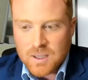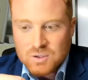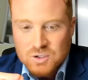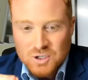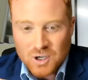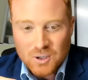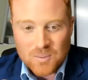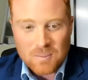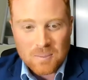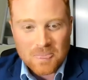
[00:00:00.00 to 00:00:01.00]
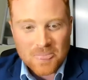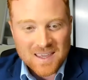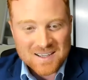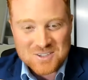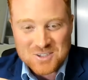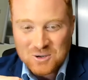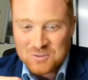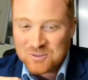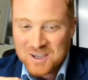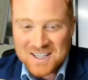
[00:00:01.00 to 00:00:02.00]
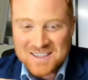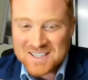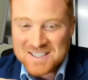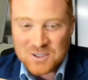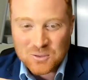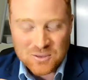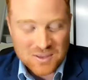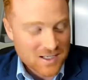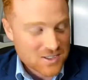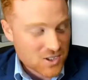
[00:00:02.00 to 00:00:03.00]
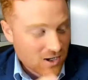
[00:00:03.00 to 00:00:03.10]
So it's so funny these little things.